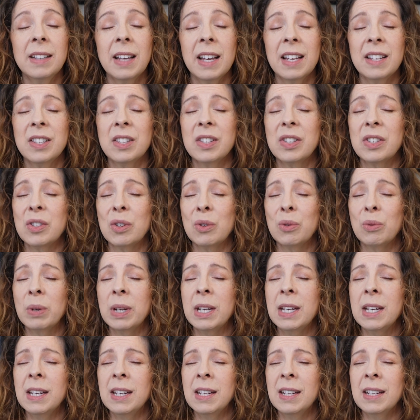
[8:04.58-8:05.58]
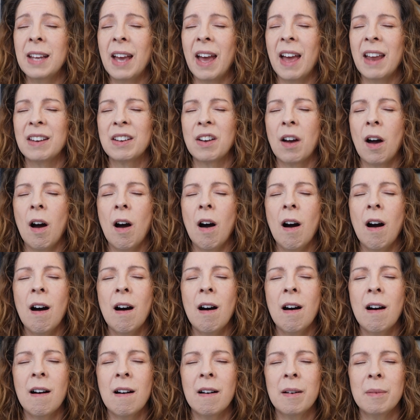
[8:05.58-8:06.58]
and serene and
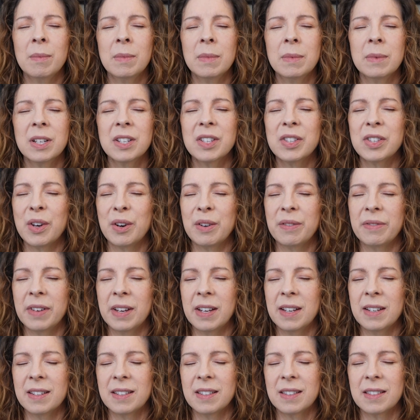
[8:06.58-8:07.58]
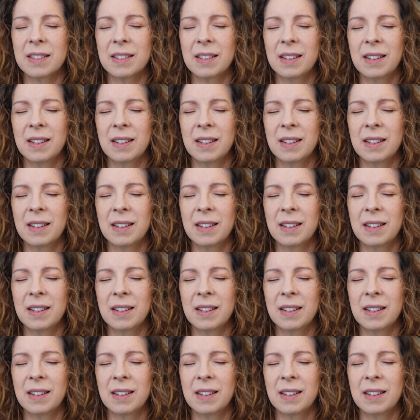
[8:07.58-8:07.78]
calm surface?